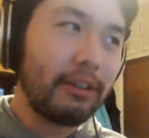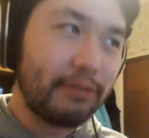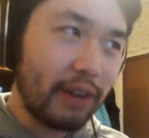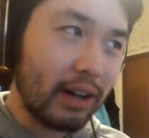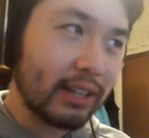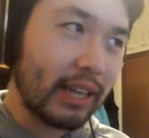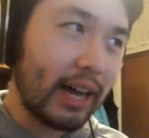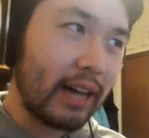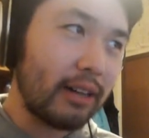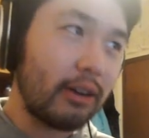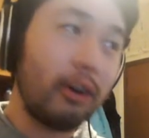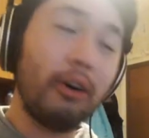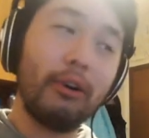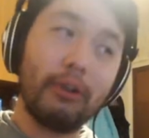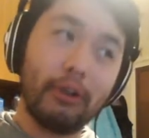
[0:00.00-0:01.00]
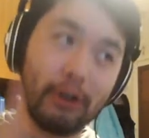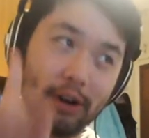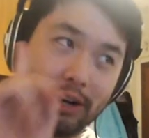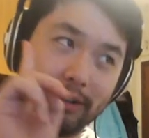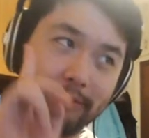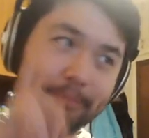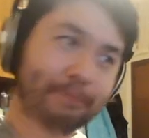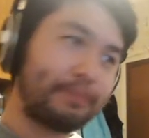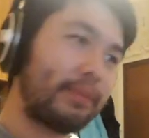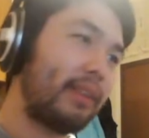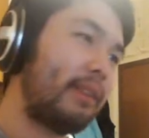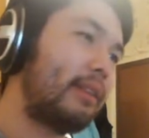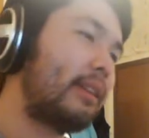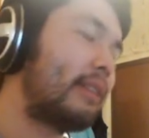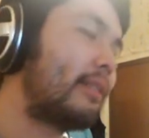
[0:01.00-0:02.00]
vodka or...
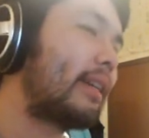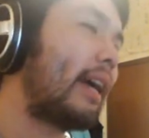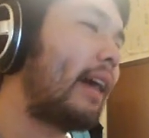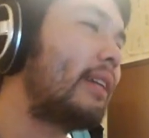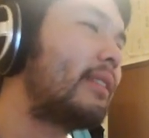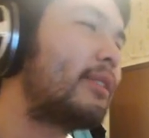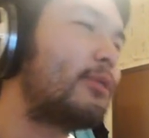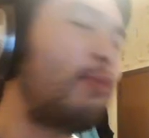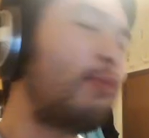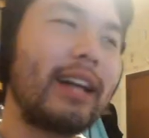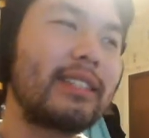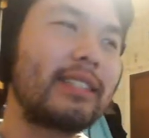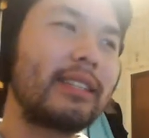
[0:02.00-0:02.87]
guess what?